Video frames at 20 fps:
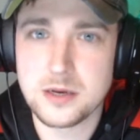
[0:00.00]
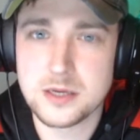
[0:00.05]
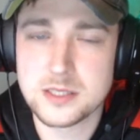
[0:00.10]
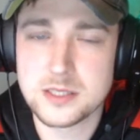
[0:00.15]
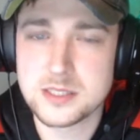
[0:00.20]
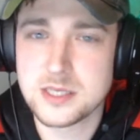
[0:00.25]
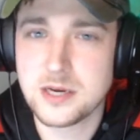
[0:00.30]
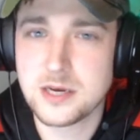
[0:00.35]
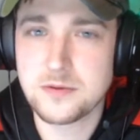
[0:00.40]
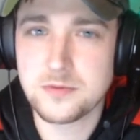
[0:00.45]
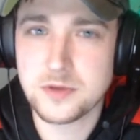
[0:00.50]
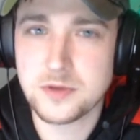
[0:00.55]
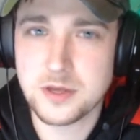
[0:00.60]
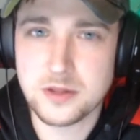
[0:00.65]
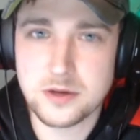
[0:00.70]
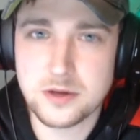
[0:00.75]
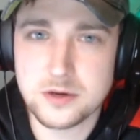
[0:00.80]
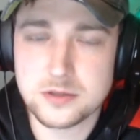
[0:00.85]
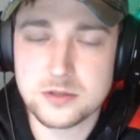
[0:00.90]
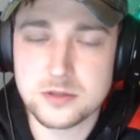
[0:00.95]
It's not really
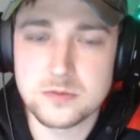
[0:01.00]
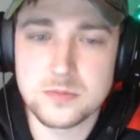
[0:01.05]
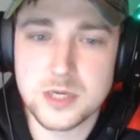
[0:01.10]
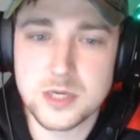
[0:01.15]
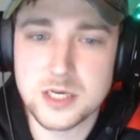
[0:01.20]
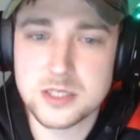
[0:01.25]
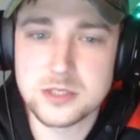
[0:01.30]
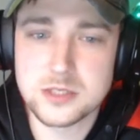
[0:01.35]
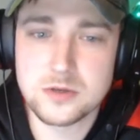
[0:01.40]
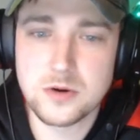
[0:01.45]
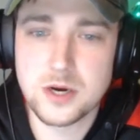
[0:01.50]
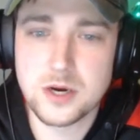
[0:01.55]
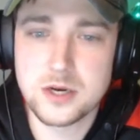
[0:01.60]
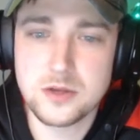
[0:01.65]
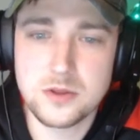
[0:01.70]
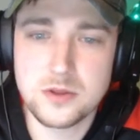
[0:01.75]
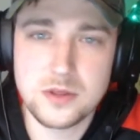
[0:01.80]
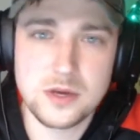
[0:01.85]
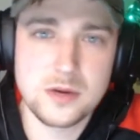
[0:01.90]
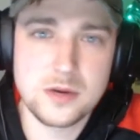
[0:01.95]
long-term debt. So how do
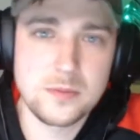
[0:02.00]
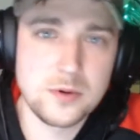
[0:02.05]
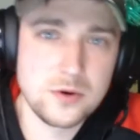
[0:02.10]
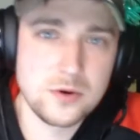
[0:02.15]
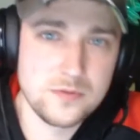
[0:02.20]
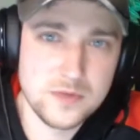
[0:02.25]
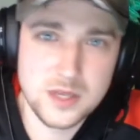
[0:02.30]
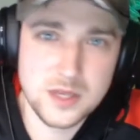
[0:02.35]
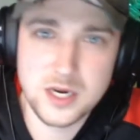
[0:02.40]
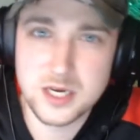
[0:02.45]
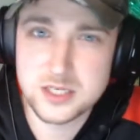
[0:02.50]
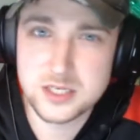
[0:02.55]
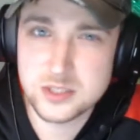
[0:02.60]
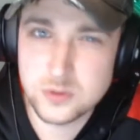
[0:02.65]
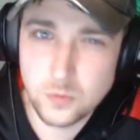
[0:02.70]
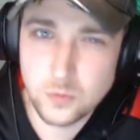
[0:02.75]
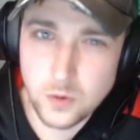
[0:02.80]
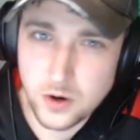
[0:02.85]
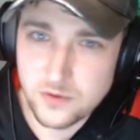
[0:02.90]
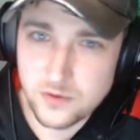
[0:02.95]
you think about over the next
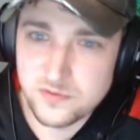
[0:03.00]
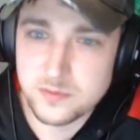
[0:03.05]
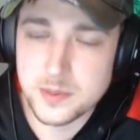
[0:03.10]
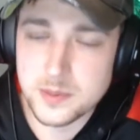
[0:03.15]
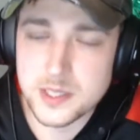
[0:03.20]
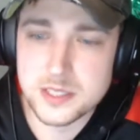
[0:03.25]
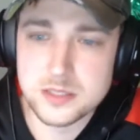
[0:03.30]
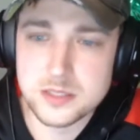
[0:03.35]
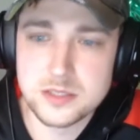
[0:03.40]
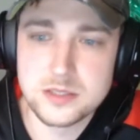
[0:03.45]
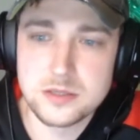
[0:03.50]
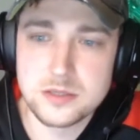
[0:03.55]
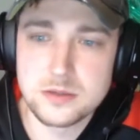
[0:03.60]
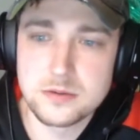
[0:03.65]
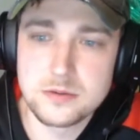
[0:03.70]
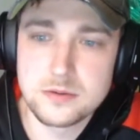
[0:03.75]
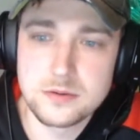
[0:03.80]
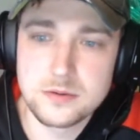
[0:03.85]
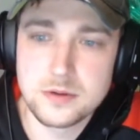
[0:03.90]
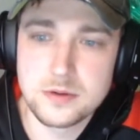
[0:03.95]
12 months?
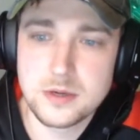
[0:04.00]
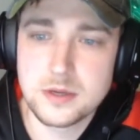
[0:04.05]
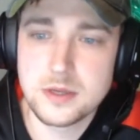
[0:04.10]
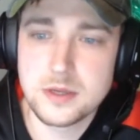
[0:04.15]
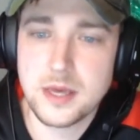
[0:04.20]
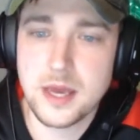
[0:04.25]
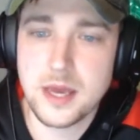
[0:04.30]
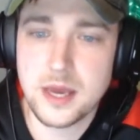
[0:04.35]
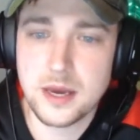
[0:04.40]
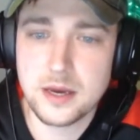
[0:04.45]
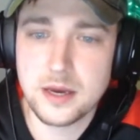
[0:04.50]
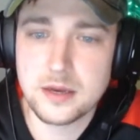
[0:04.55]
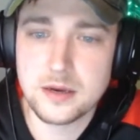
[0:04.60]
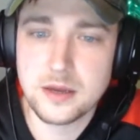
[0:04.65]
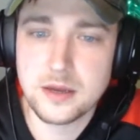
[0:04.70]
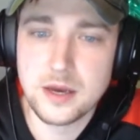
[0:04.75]
And